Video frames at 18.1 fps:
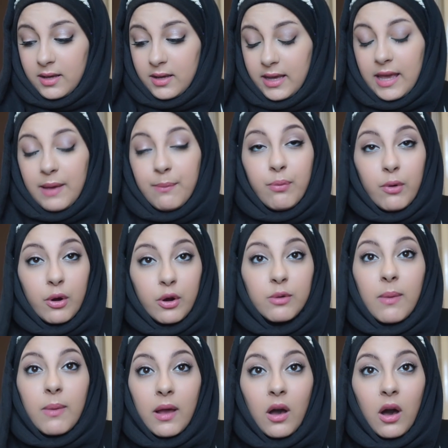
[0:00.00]
It
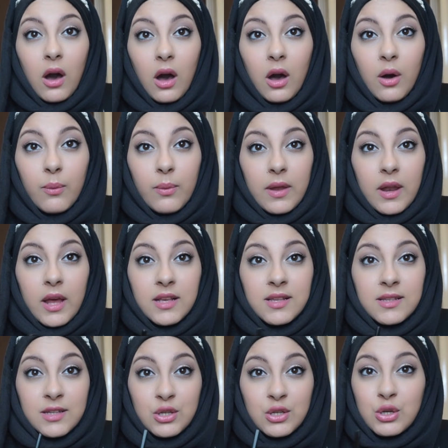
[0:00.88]
broke my heart when I
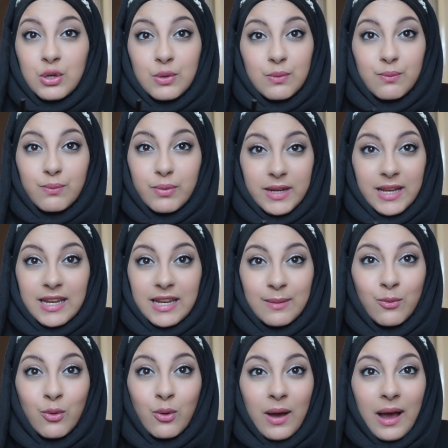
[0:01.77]
couldn't bring any
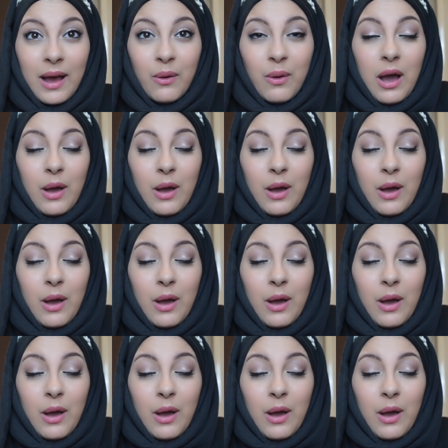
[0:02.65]
more out.